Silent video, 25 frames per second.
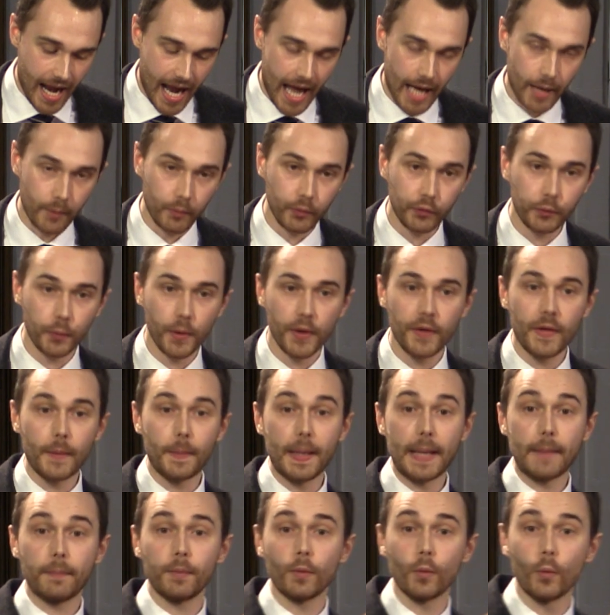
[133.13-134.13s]
And it was where the
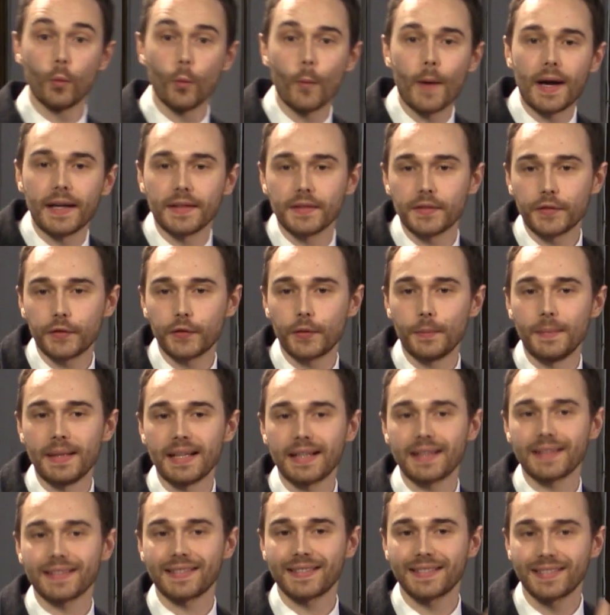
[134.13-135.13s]
people went to
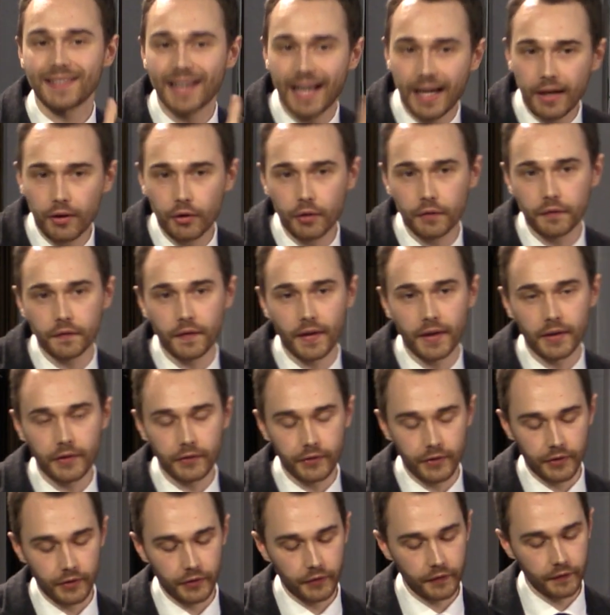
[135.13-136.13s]
make
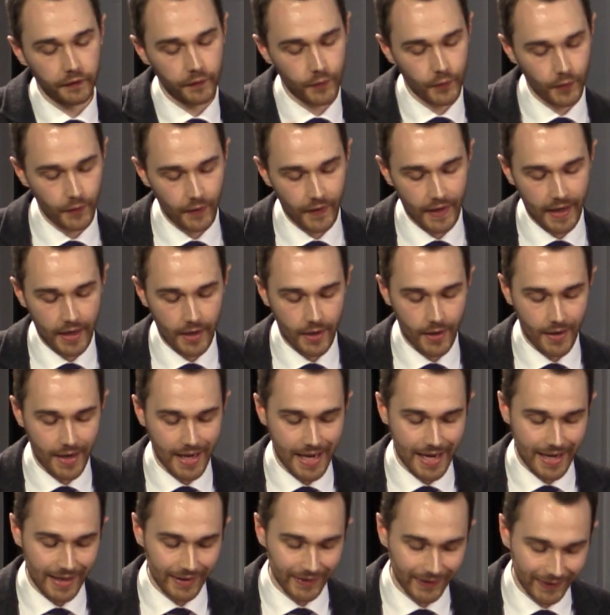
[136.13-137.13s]
sacrifices for their
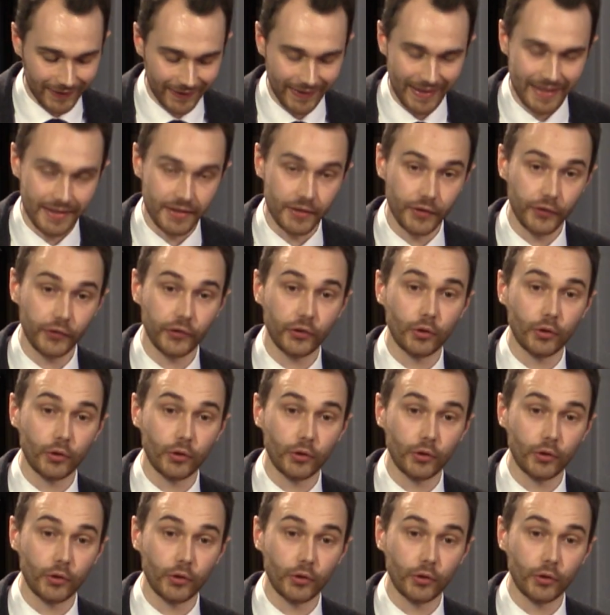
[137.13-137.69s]
sins,